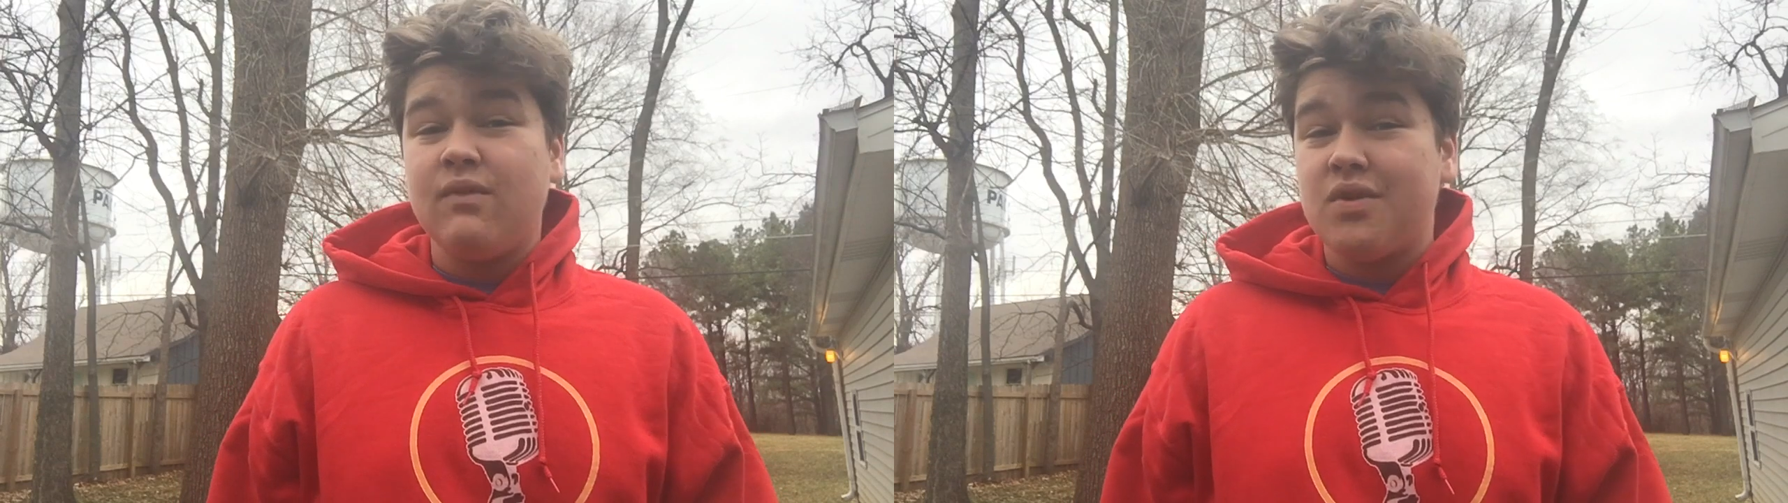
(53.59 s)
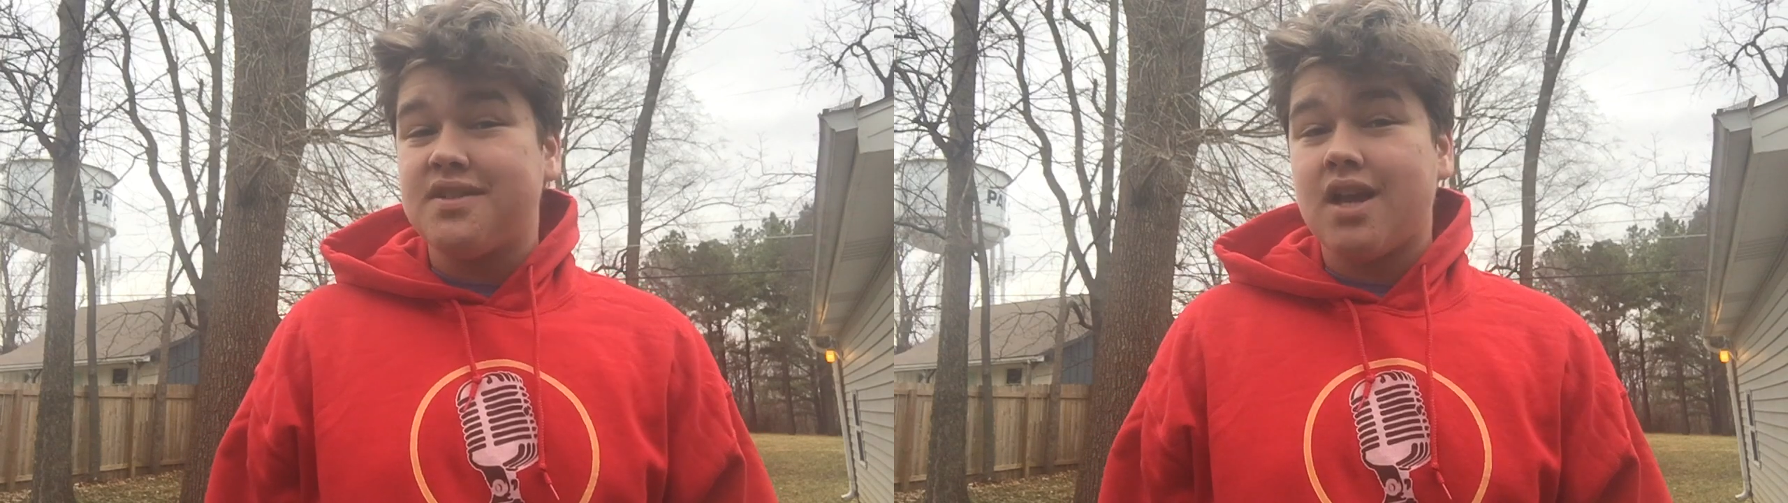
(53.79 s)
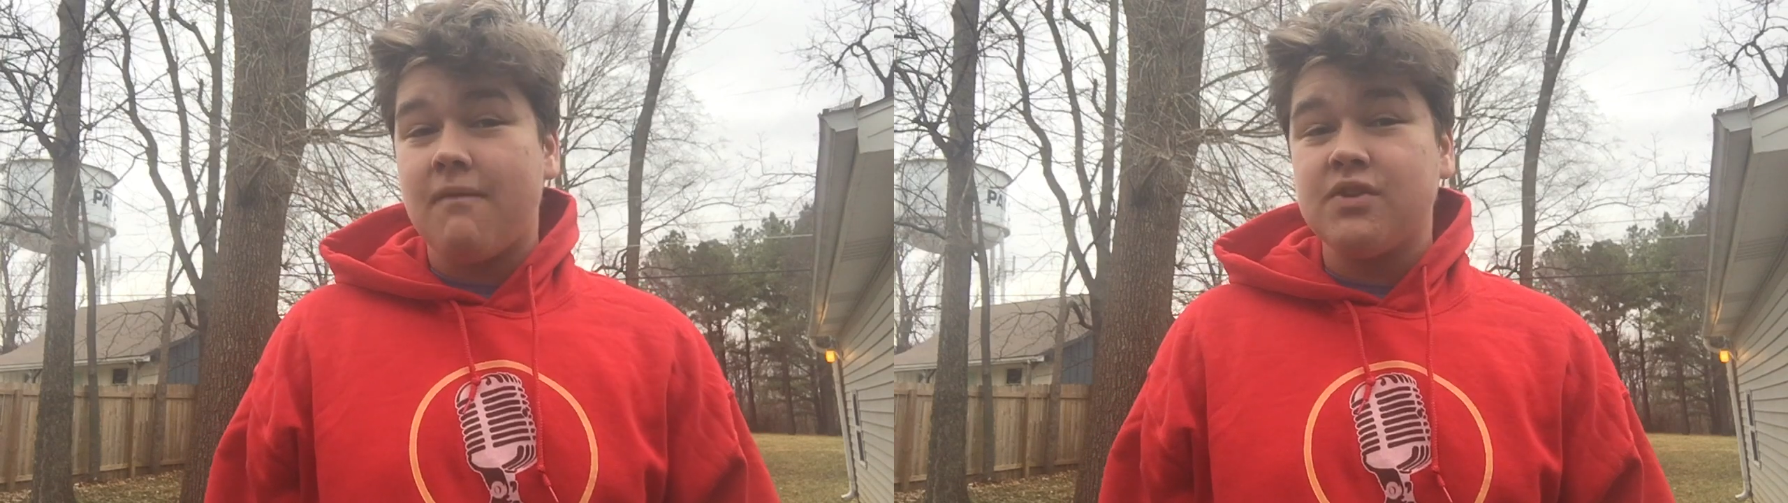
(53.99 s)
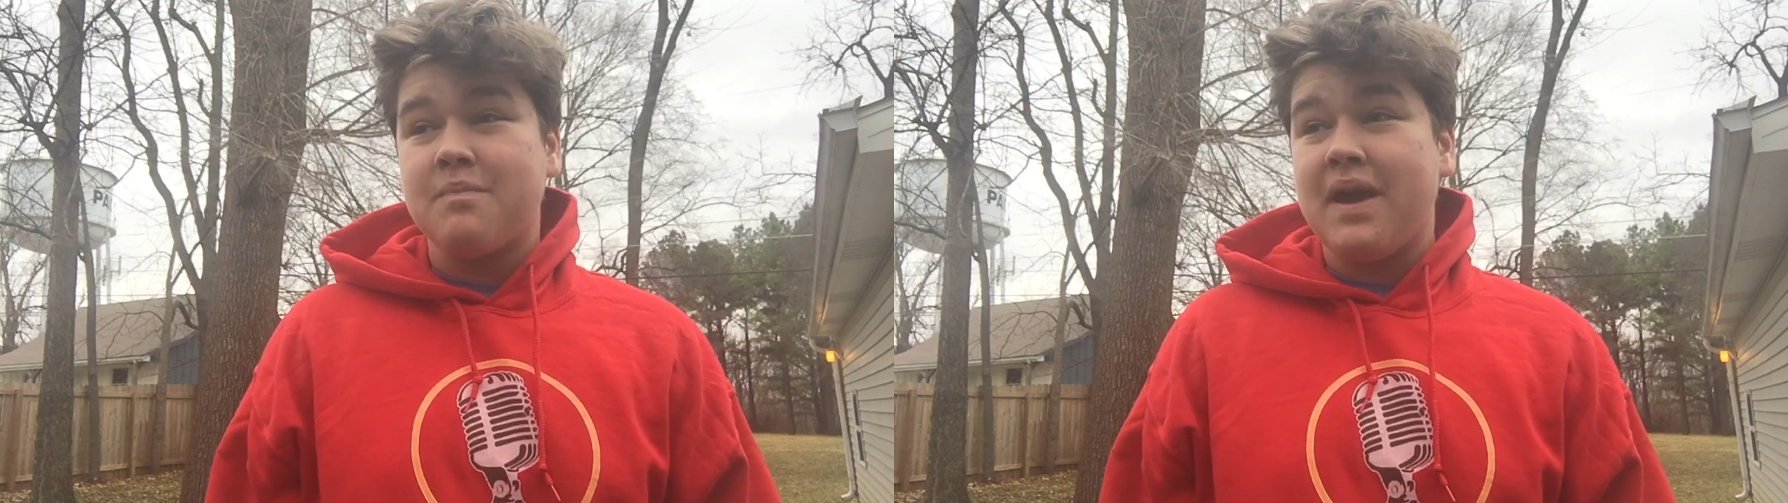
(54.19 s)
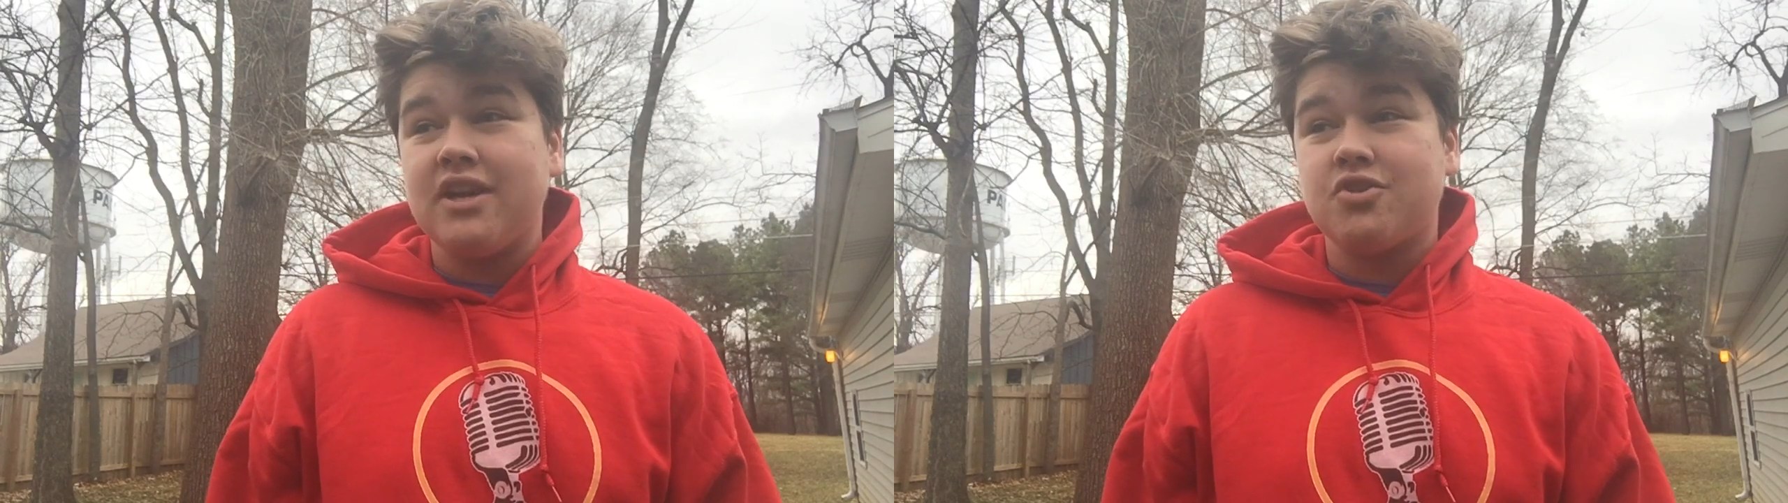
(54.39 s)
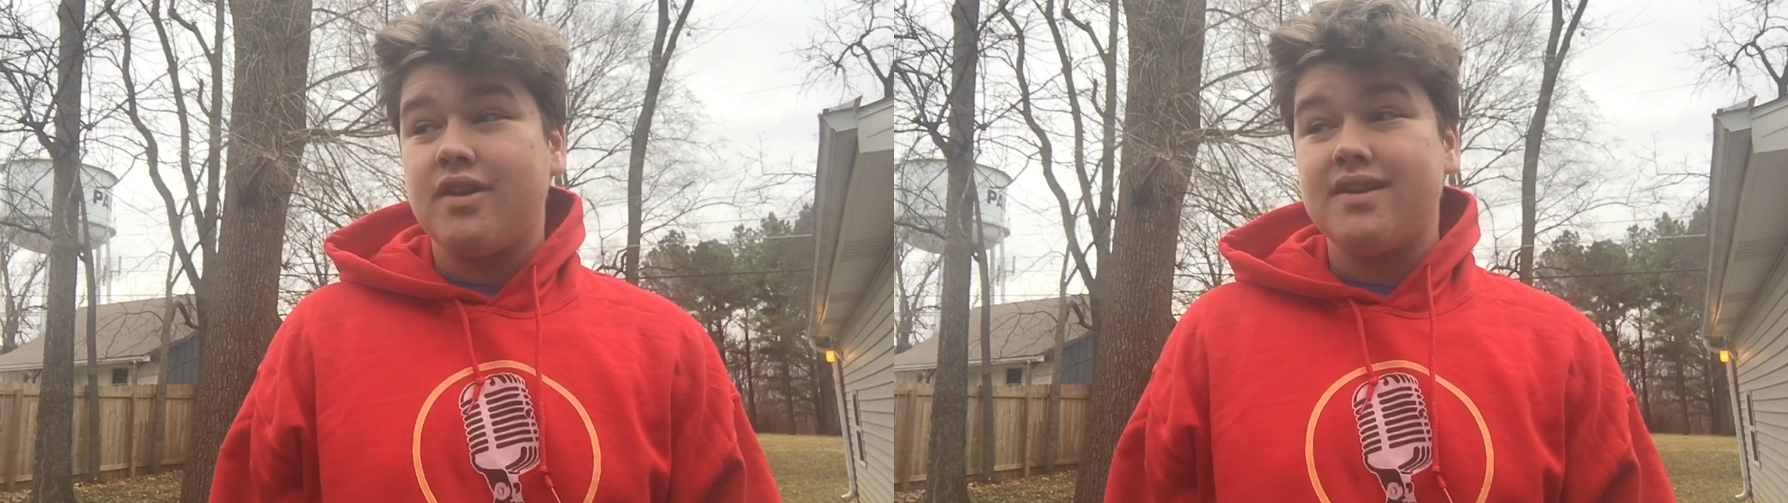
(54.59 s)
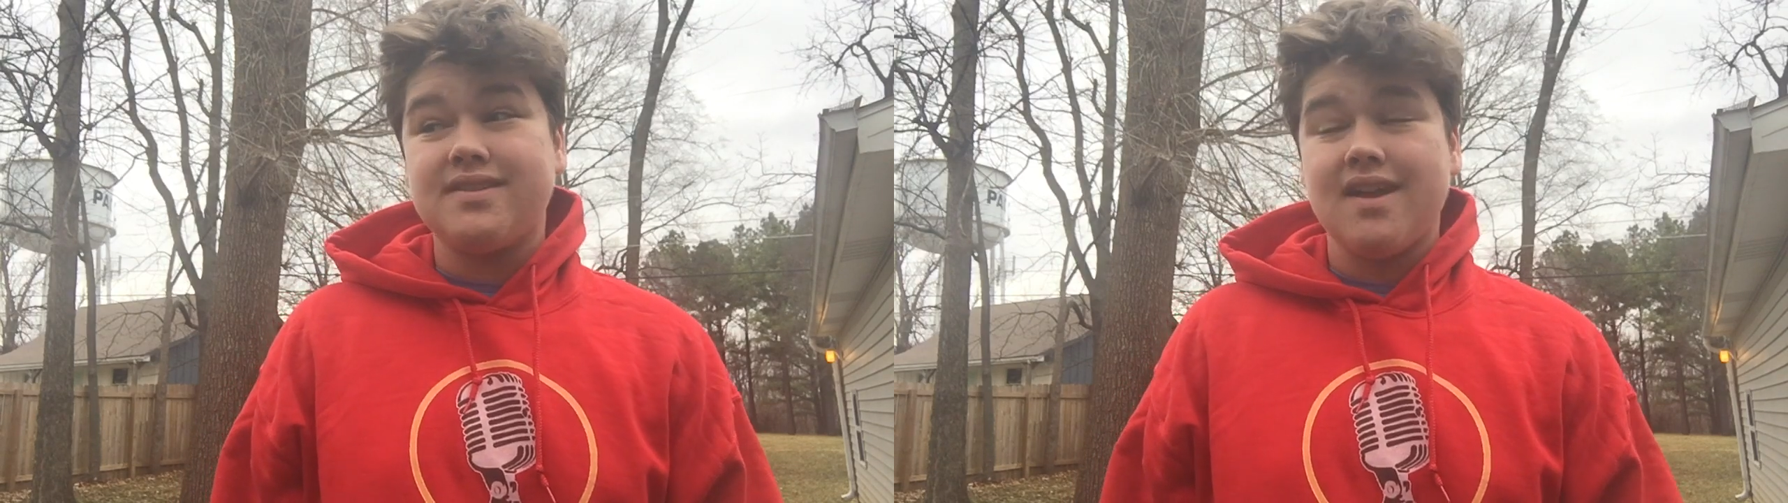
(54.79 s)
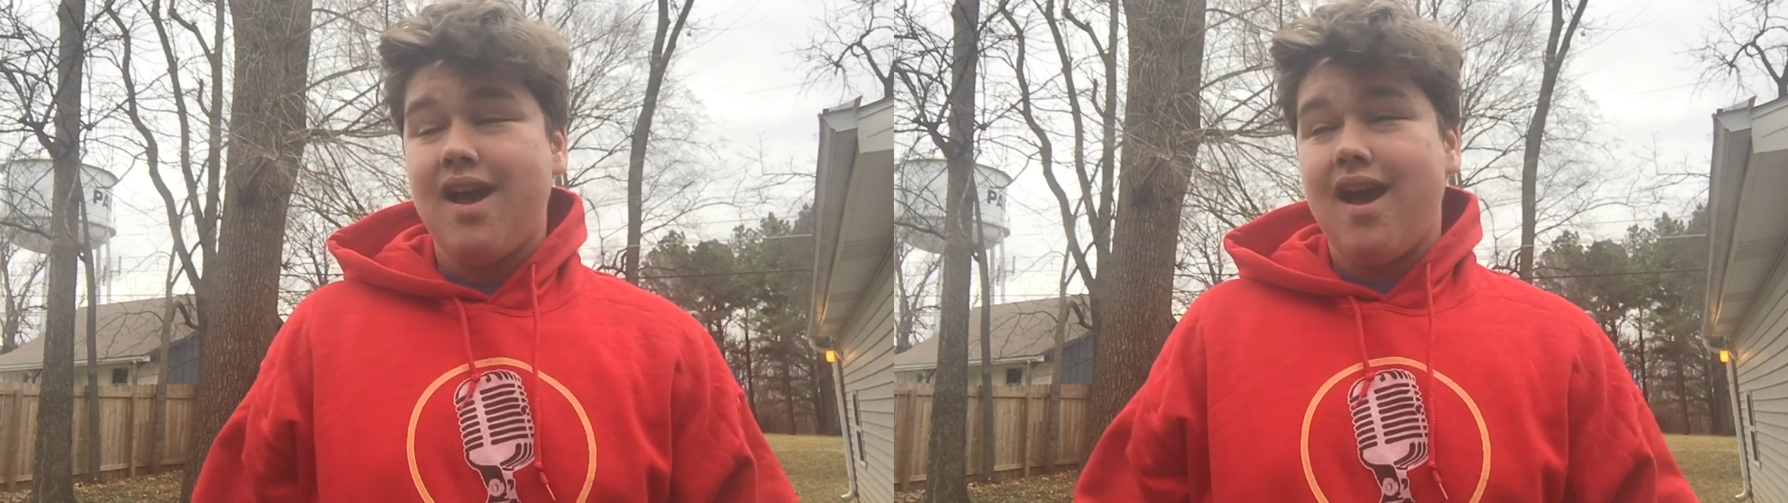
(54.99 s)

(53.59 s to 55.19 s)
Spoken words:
of what's to come for the Patriots,